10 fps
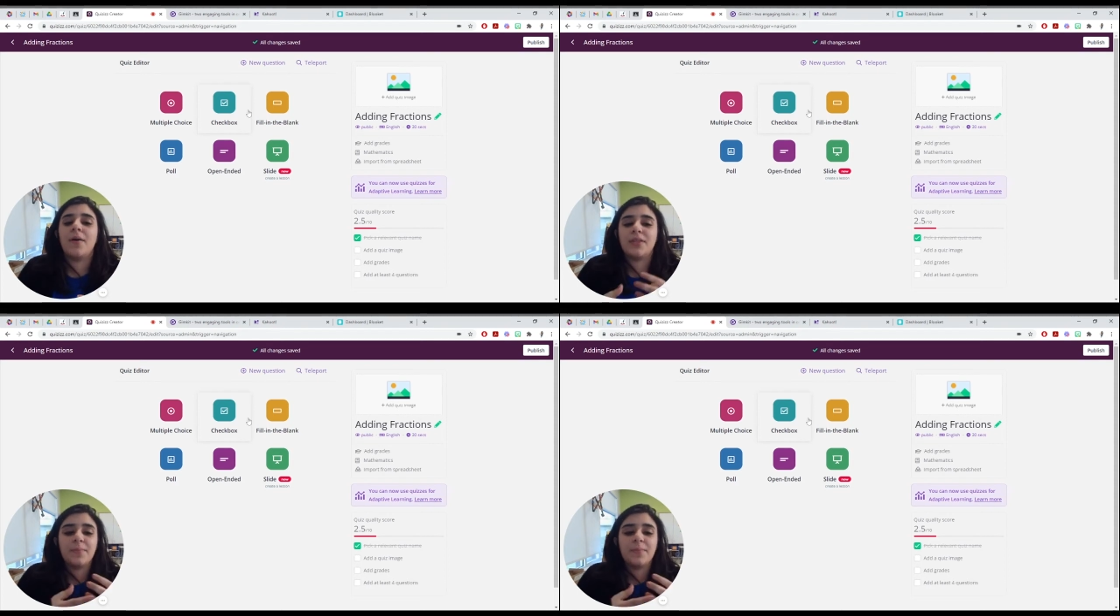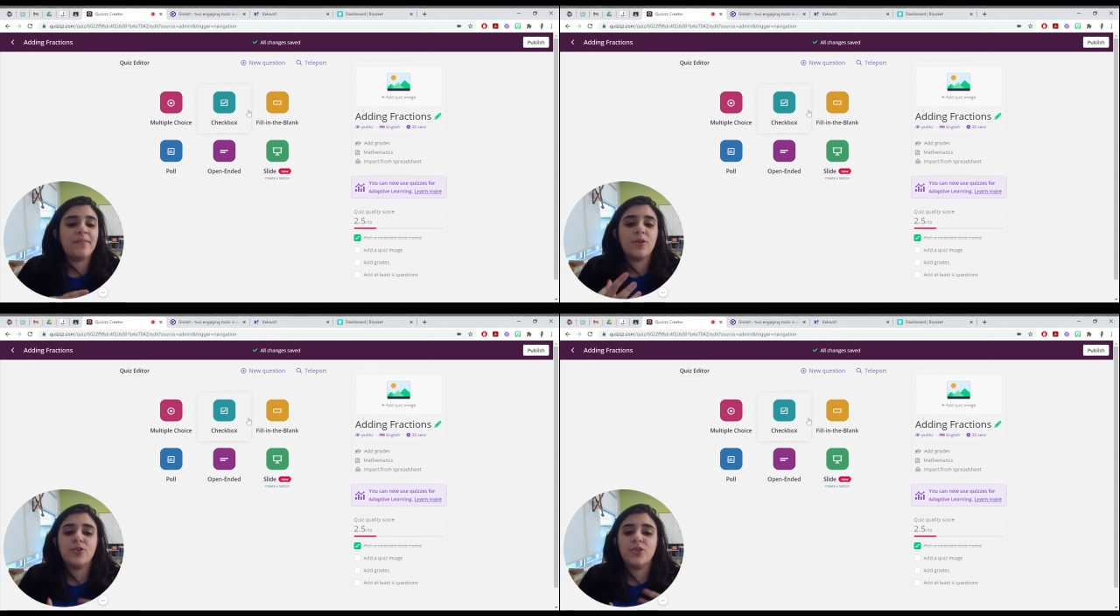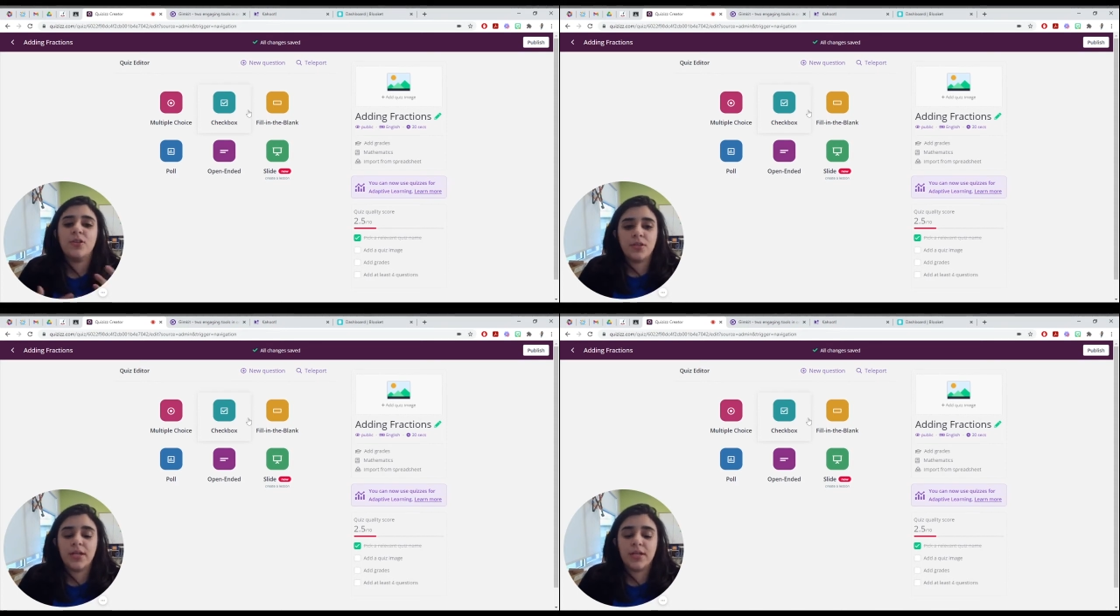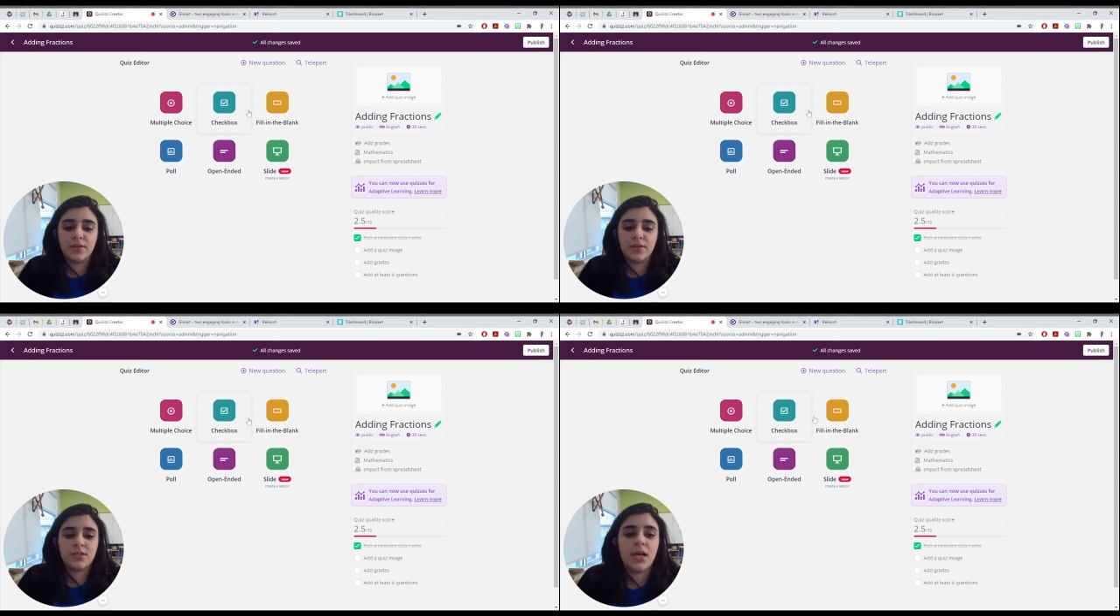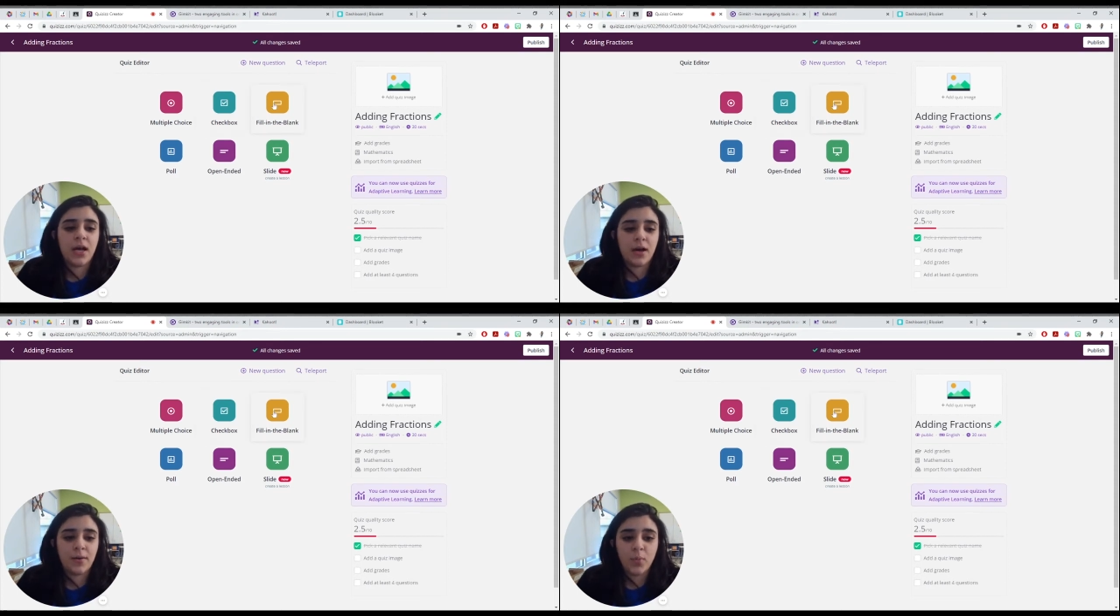With the paid version, there's
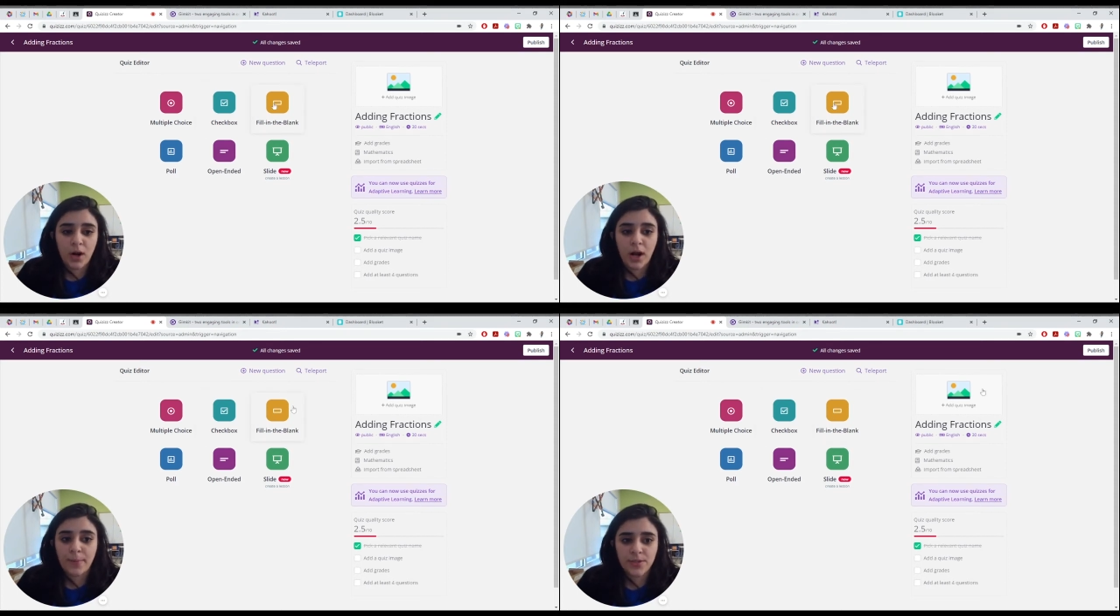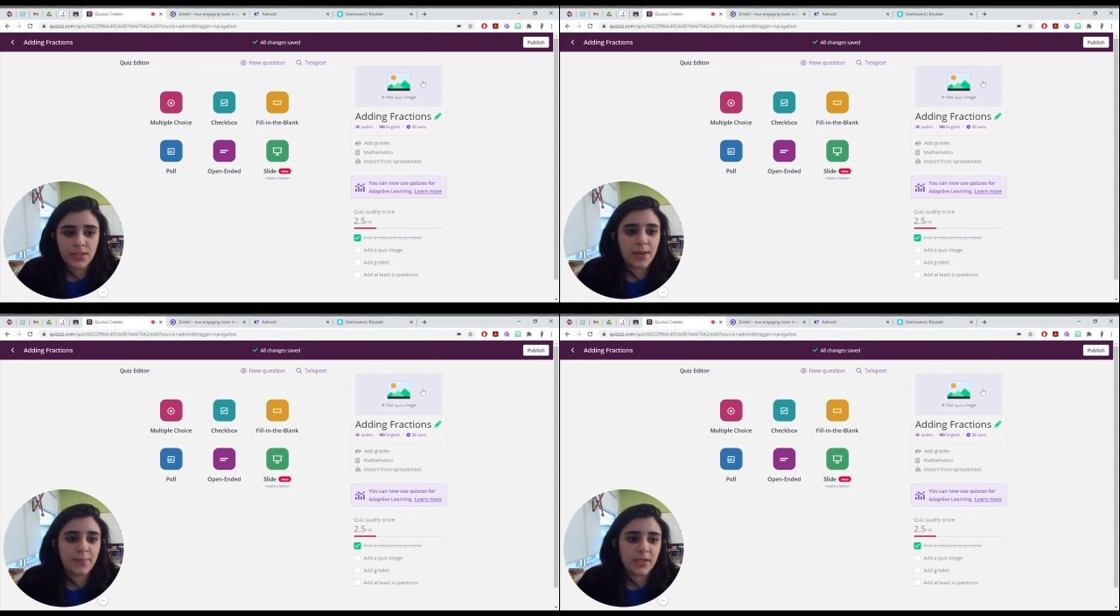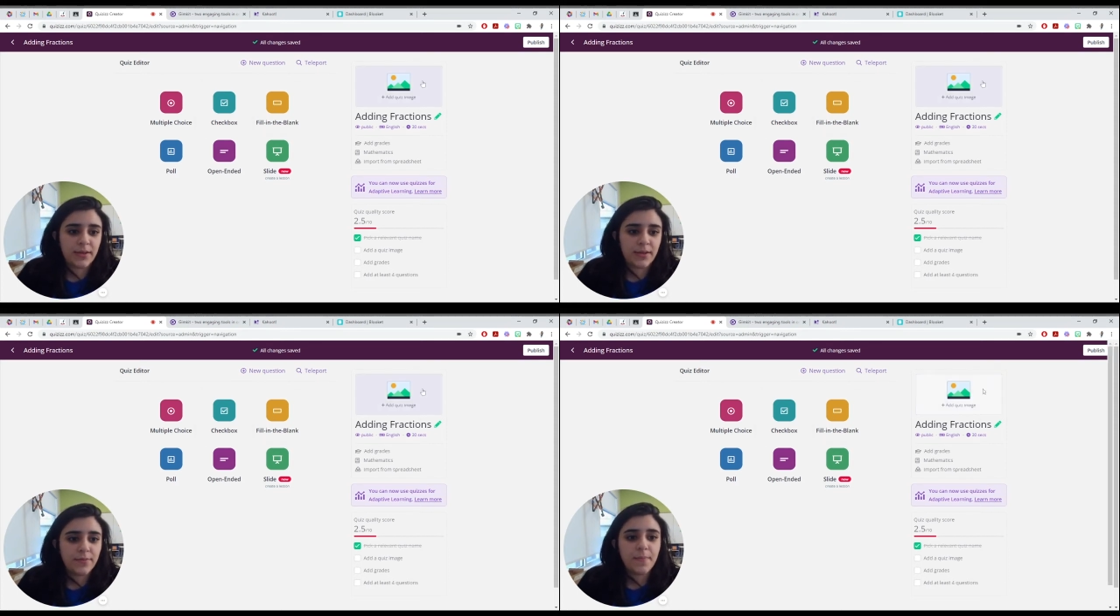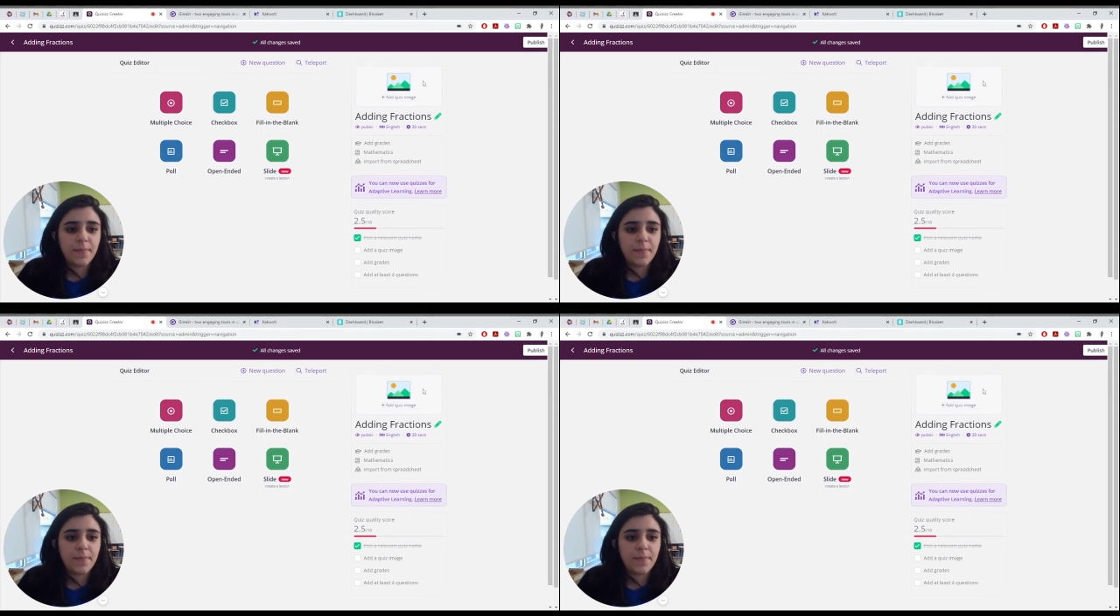more options, I believe.